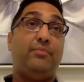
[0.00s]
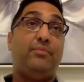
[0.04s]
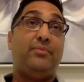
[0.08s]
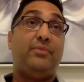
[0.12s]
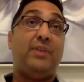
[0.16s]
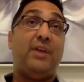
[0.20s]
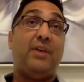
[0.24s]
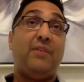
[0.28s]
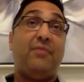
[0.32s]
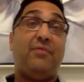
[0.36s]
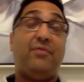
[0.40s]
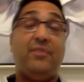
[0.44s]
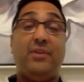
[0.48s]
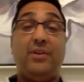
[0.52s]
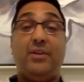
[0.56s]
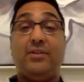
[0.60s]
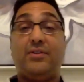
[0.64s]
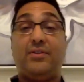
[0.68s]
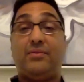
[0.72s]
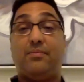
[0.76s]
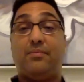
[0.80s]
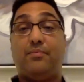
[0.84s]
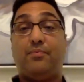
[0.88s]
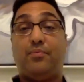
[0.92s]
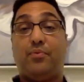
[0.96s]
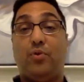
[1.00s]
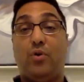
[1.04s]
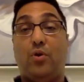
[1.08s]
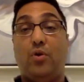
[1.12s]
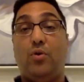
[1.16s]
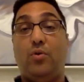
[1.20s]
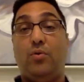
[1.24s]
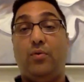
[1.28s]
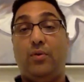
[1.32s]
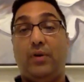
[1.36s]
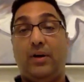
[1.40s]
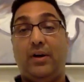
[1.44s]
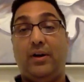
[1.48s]
Definite
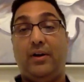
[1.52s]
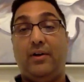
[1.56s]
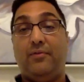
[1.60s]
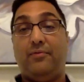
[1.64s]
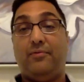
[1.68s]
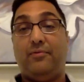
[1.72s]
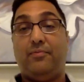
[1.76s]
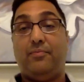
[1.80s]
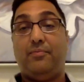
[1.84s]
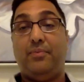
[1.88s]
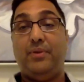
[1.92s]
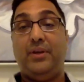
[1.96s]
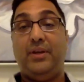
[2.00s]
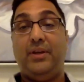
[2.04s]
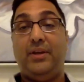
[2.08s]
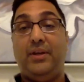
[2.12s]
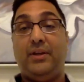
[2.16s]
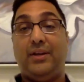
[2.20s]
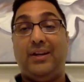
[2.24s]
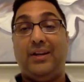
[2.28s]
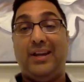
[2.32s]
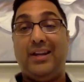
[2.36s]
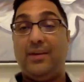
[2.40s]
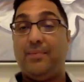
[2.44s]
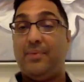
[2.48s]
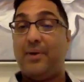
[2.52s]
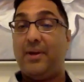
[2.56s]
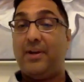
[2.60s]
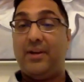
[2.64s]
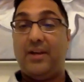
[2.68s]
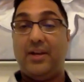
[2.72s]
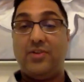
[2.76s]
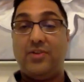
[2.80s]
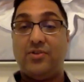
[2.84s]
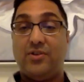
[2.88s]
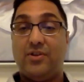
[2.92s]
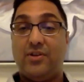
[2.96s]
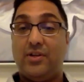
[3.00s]
pro of being an independent
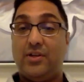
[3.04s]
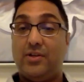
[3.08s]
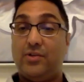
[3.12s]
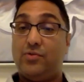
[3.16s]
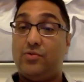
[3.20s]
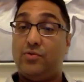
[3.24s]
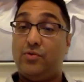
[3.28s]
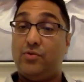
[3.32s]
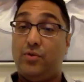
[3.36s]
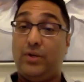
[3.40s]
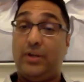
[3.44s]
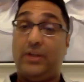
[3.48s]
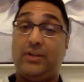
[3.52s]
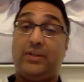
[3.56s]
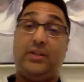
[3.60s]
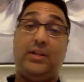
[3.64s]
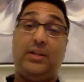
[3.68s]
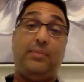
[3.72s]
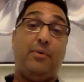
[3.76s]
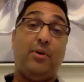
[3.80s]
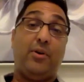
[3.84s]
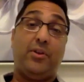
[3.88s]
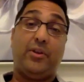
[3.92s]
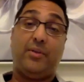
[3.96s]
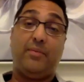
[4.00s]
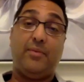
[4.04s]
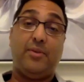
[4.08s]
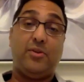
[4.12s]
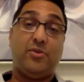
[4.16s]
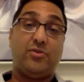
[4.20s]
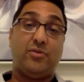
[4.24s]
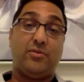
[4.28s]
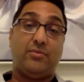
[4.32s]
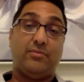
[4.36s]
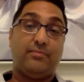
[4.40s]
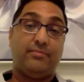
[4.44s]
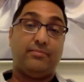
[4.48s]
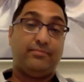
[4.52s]
agent is you get to keep all the
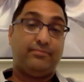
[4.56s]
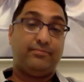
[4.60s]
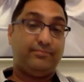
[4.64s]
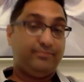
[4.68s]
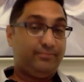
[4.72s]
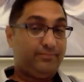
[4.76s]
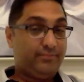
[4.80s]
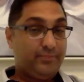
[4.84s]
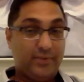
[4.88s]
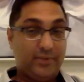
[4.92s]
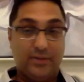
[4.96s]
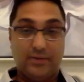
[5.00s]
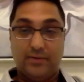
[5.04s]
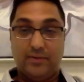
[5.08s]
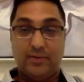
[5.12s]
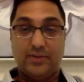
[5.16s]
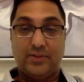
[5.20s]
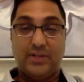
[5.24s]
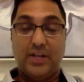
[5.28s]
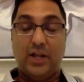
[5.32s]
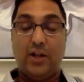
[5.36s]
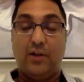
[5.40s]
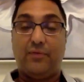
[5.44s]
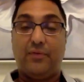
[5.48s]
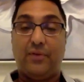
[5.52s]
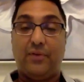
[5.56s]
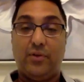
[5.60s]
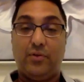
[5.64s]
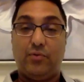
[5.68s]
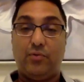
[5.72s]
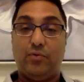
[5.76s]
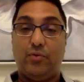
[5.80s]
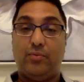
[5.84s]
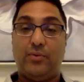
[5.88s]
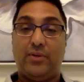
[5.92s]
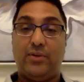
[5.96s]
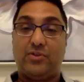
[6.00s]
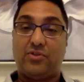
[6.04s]
commission. It's the elephant in the
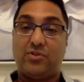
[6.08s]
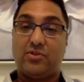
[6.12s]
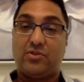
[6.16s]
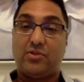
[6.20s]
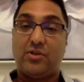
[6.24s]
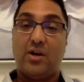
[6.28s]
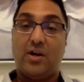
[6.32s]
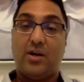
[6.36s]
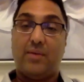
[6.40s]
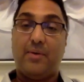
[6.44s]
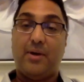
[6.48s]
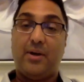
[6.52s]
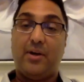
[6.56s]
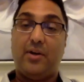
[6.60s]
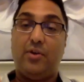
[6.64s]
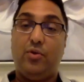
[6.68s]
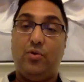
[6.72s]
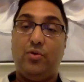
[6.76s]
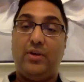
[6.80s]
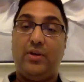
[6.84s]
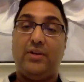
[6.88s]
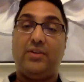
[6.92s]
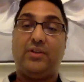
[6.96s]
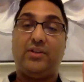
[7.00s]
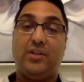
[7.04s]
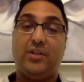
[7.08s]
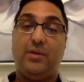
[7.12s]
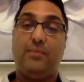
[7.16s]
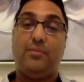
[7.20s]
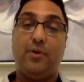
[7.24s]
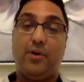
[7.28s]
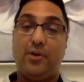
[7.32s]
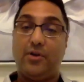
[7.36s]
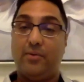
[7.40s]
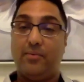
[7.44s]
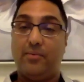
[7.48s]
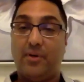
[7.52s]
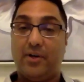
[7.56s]
room. Let's just talk about it. You get to keep
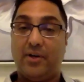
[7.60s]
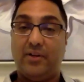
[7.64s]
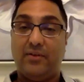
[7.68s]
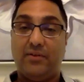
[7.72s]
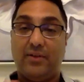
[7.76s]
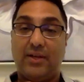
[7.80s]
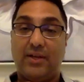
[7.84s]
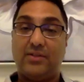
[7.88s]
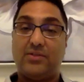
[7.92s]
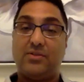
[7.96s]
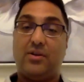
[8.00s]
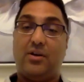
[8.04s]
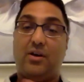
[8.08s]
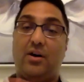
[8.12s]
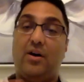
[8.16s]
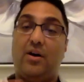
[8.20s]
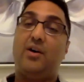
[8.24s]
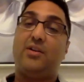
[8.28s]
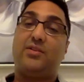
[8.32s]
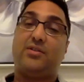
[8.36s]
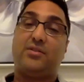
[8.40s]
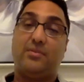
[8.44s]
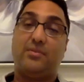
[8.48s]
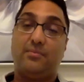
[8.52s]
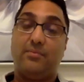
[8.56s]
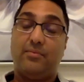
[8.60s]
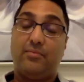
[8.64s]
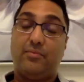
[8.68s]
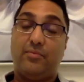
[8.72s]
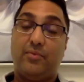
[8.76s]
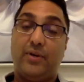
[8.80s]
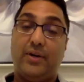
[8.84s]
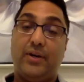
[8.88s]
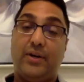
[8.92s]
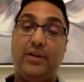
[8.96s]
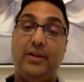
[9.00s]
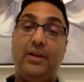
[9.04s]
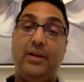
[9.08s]
all your money. That's awesome,
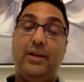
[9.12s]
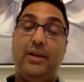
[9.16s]
right?